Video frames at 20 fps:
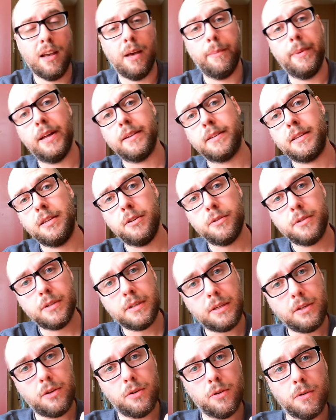about
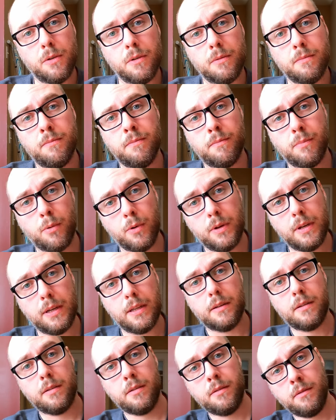tilting your
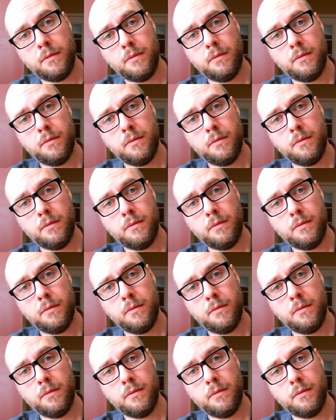print